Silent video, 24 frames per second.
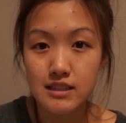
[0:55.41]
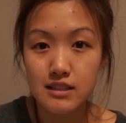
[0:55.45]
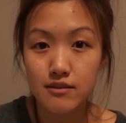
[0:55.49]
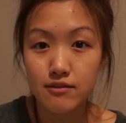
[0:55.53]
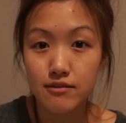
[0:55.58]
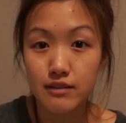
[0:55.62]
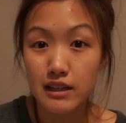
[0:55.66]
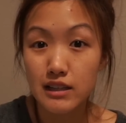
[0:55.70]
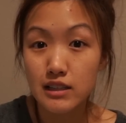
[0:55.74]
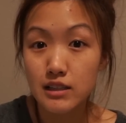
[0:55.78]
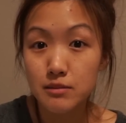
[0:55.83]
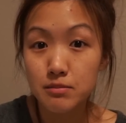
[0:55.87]

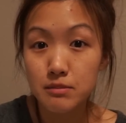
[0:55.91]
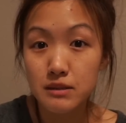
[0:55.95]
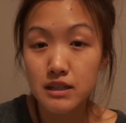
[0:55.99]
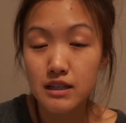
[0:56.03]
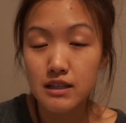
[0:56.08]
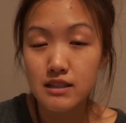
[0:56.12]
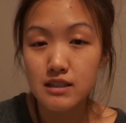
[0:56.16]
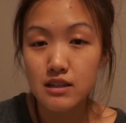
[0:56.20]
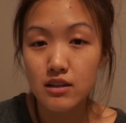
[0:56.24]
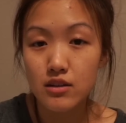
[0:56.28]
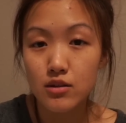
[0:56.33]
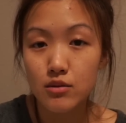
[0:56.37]
developed
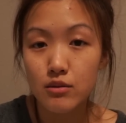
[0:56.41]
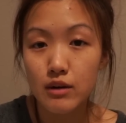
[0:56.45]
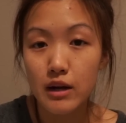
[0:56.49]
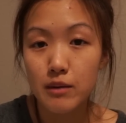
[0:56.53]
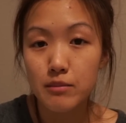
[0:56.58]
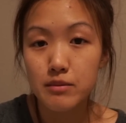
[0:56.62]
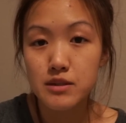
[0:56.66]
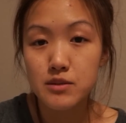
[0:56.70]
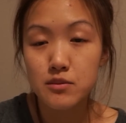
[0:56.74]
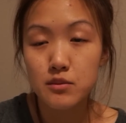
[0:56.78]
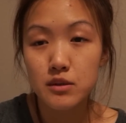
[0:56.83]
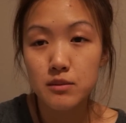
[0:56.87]
as other
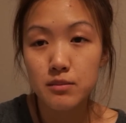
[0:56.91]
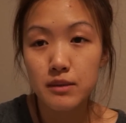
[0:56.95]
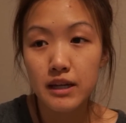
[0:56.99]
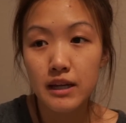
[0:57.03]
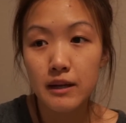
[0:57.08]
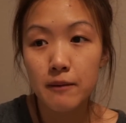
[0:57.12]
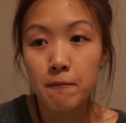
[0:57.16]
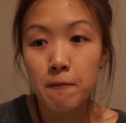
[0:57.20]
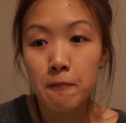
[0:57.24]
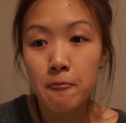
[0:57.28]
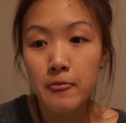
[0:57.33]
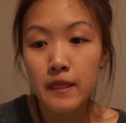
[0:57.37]
rabbits would
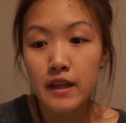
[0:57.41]
be,